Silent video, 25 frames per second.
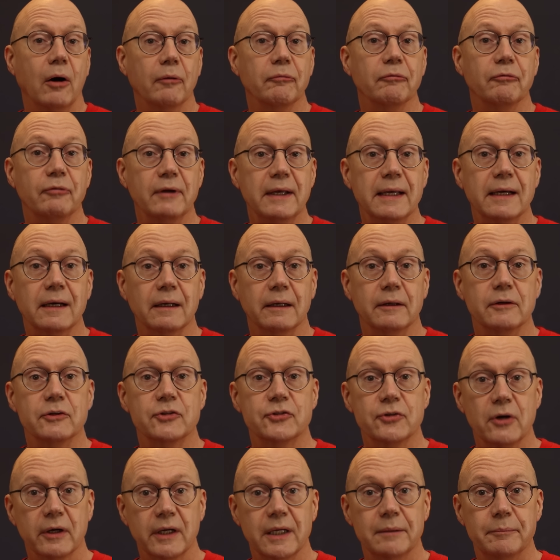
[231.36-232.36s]
On vehicle and
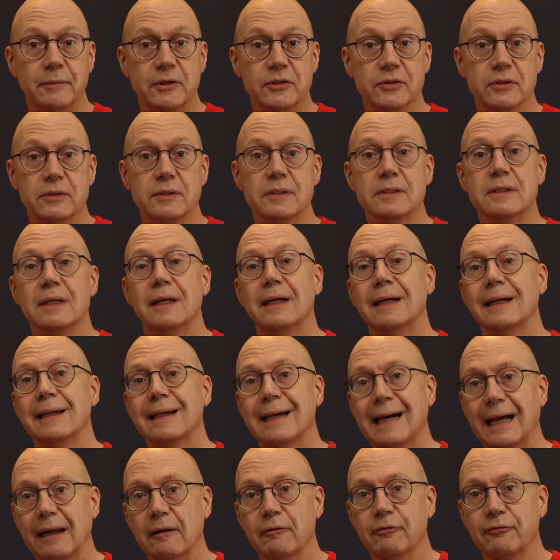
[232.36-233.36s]
truck emissions,
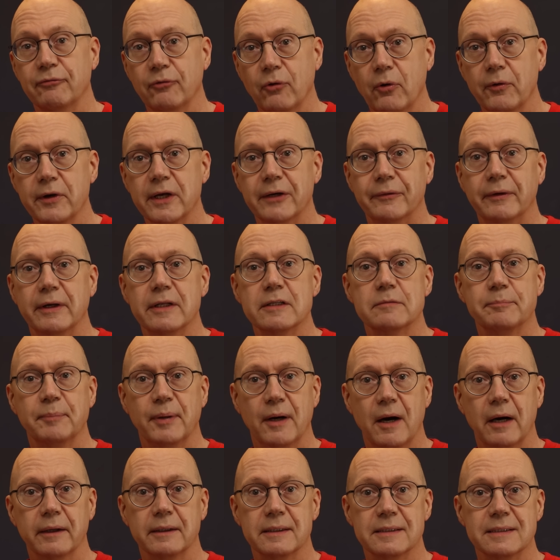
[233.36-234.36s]
California and its
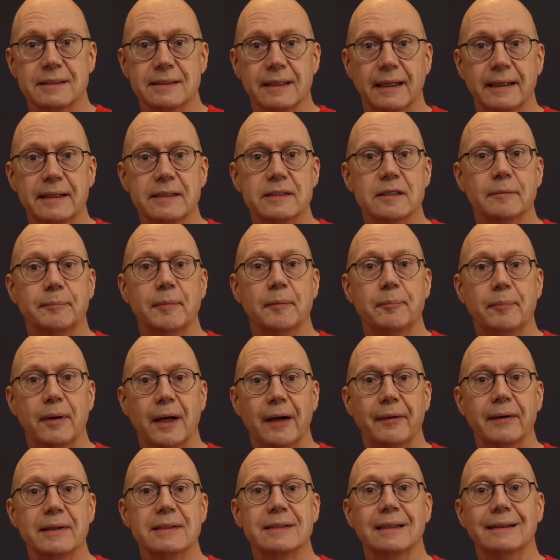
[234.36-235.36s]
partner states are
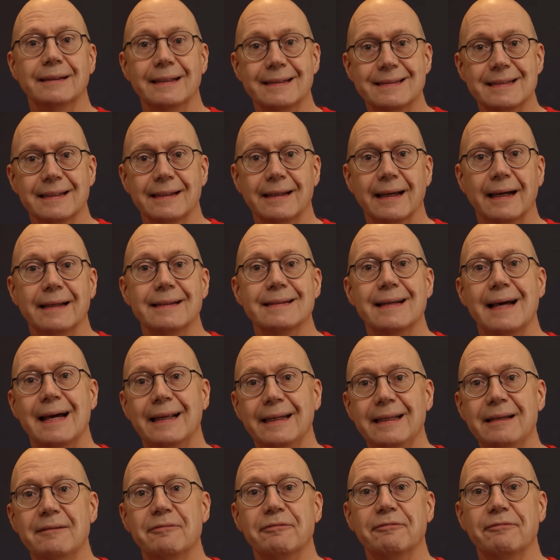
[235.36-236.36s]
preparing to litigate
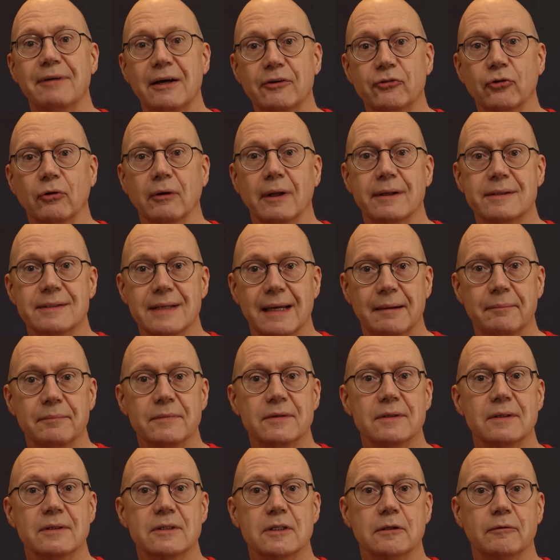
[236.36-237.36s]
any federal
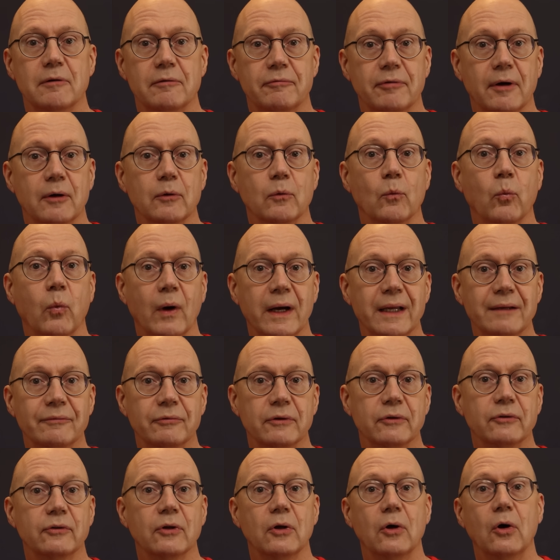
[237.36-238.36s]
attempt to revoke
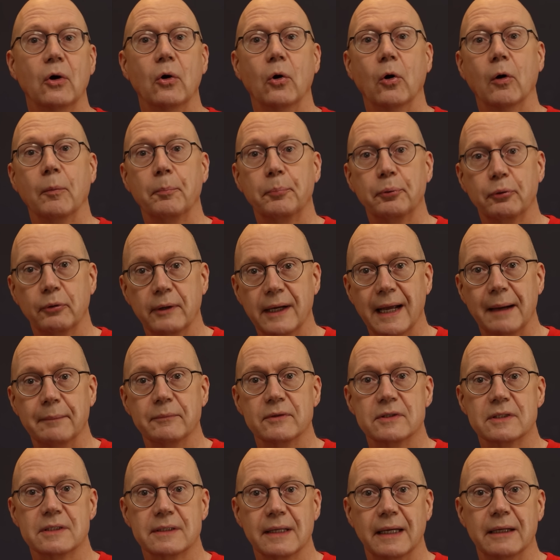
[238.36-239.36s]
waivers or
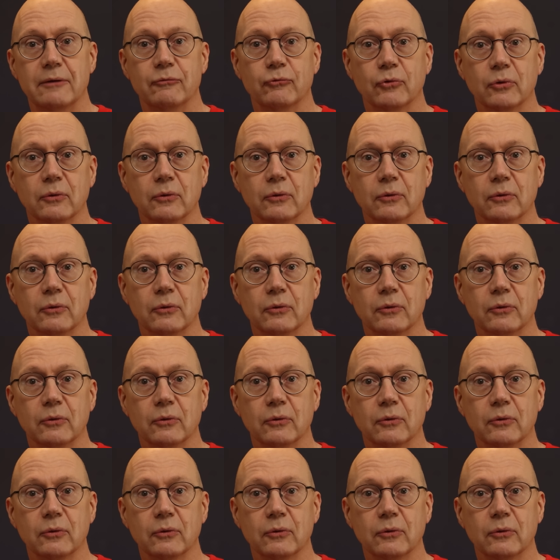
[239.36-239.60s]
preempt state